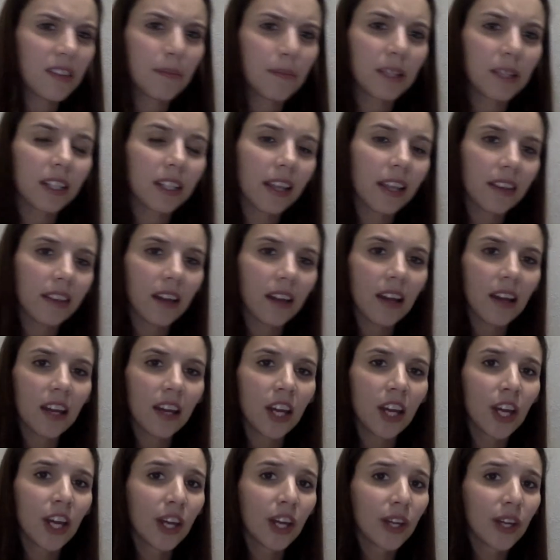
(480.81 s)
like that.
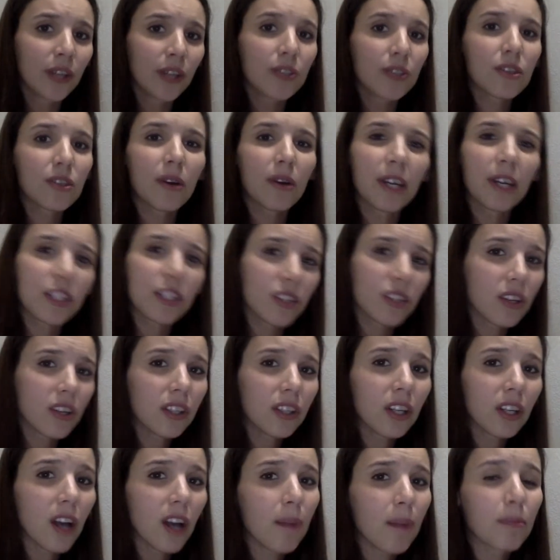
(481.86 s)
So it took a
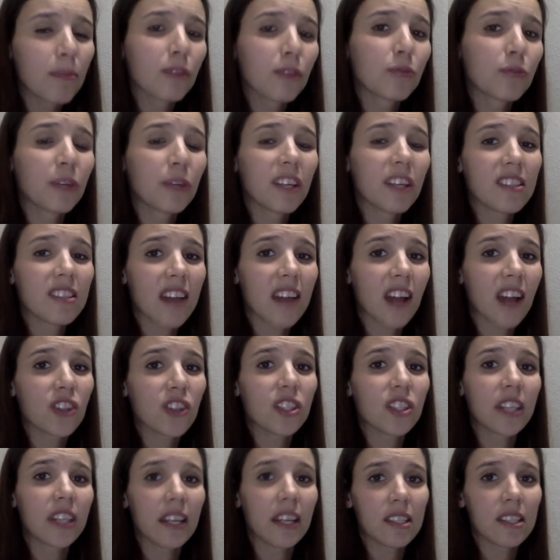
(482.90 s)
couple of weeks to actually
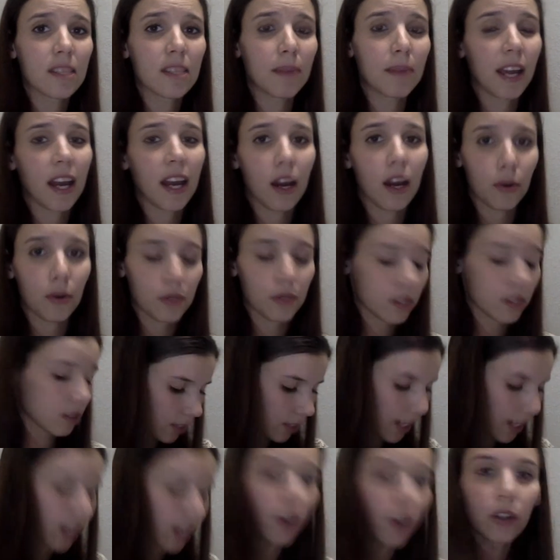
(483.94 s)
get to my house.
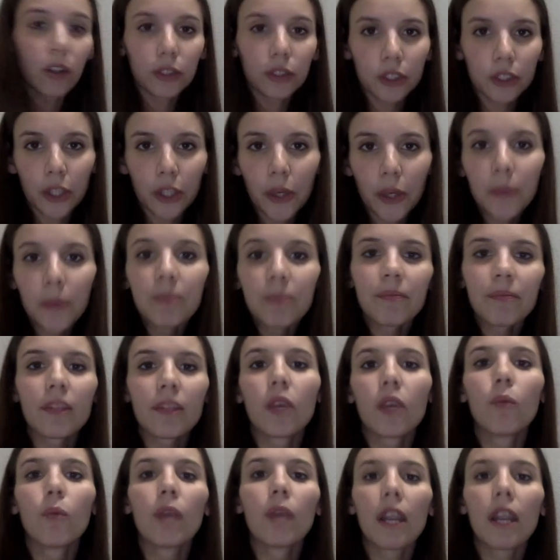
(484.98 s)
And also,
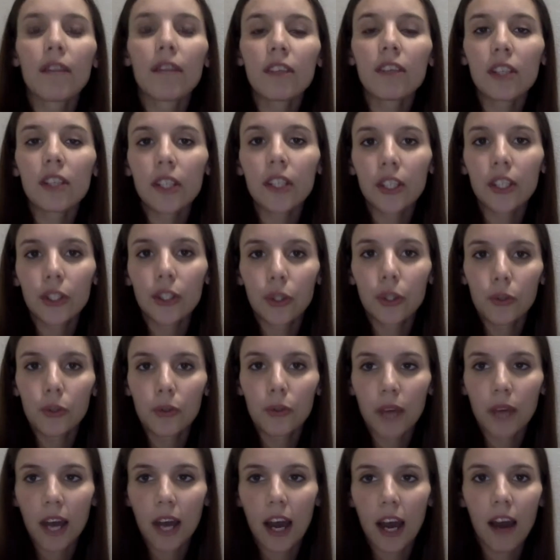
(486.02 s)
whenever you
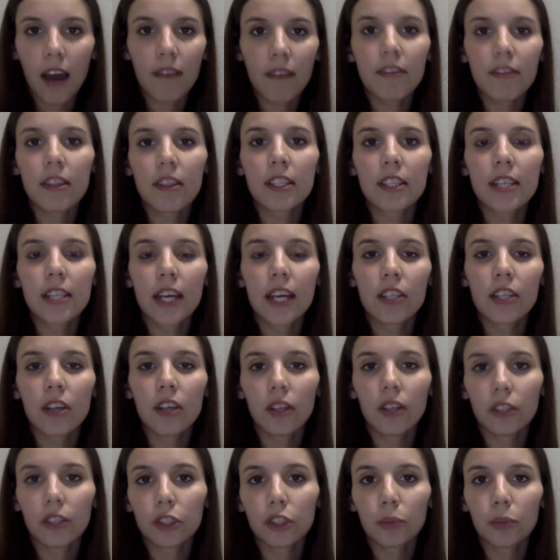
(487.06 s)
have the
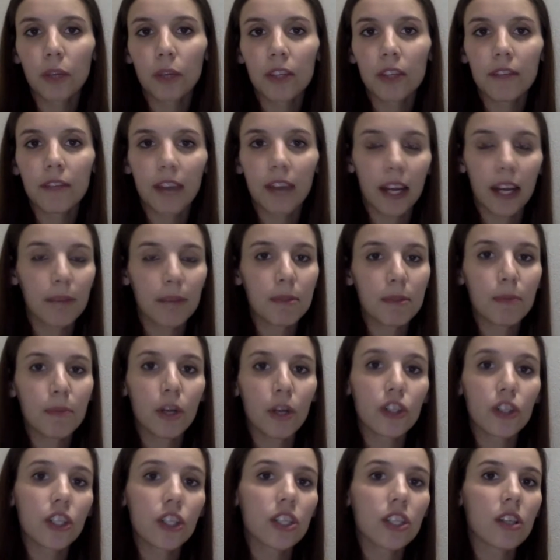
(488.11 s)
$10 worth of items
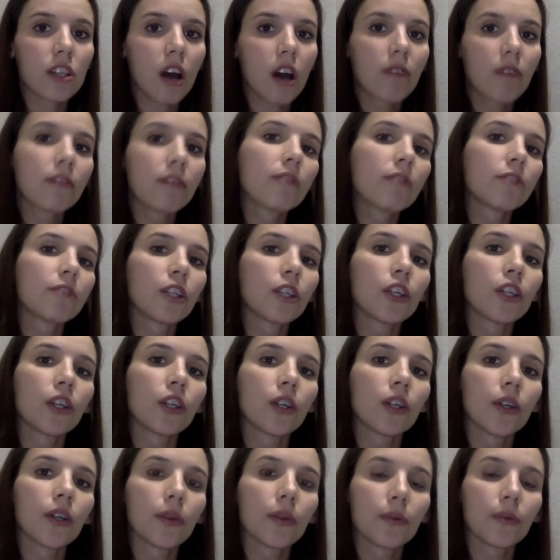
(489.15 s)
purchased off of
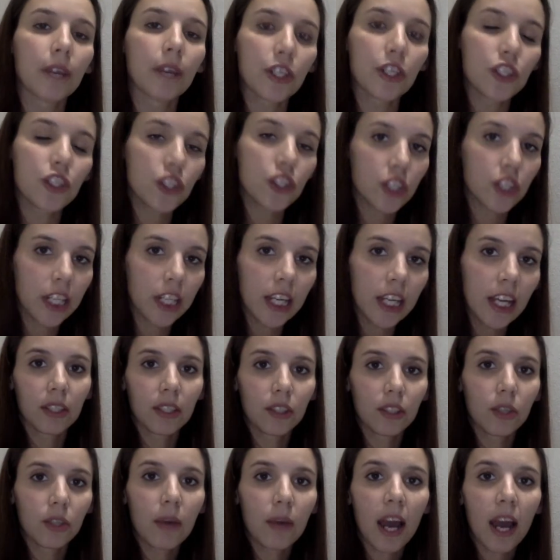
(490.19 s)
your registry,
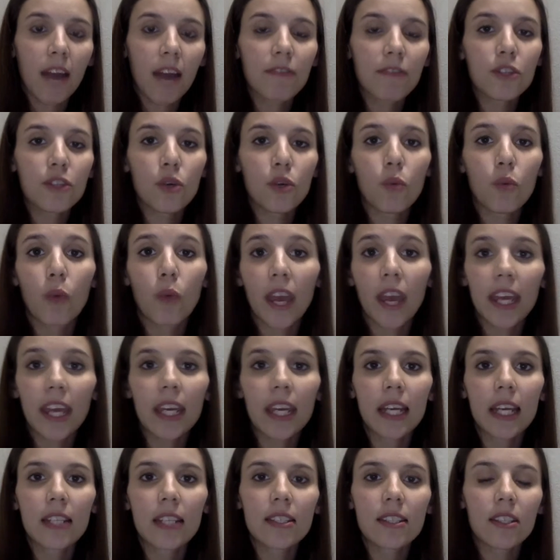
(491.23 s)
you have to wait
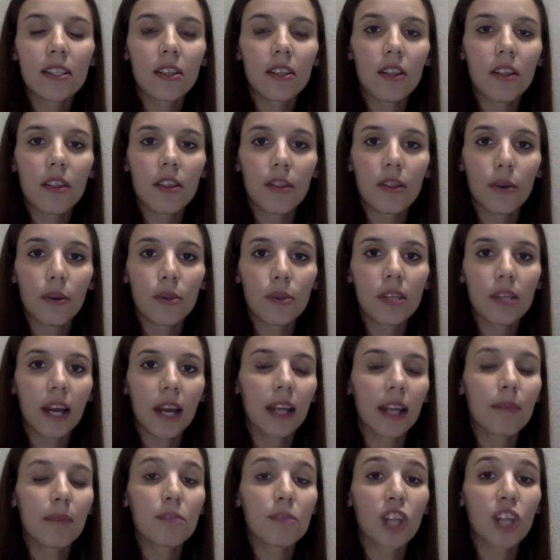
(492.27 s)
until those
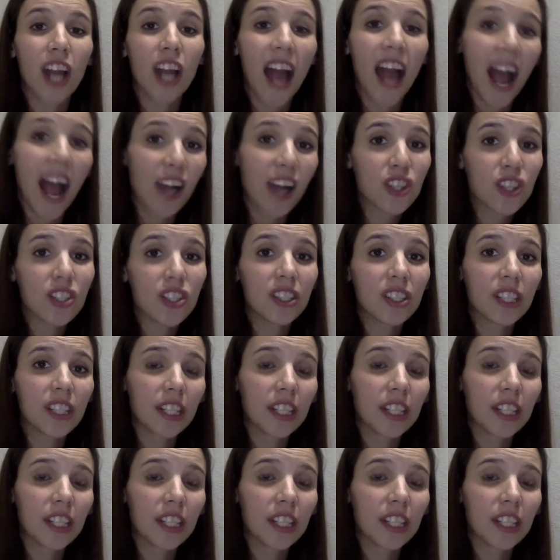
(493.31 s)
items are actually